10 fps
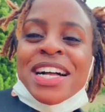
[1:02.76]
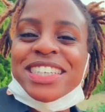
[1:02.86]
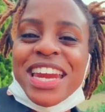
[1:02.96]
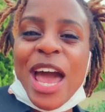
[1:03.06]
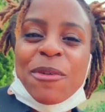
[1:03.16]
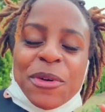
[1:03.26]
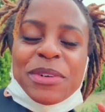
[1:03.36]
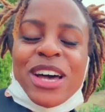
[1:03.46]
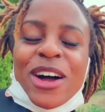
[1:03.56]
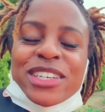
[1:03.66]
Today I'm
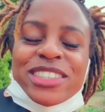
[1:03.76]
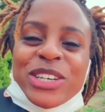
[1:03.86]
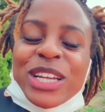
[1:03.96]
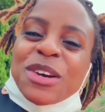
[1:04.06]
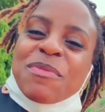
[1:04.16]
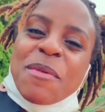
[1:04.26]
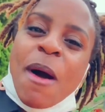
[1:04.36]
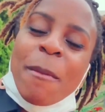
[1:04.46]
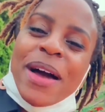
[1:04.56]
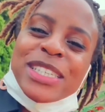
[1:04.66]
going to be talking to you a little bit
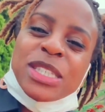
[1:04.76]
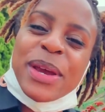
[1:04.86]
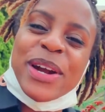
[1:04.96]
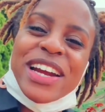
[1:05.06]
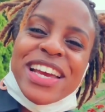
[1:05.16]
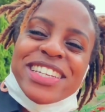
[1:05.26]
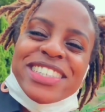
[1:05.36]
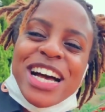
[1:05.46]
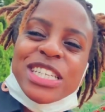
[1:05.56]
about my experience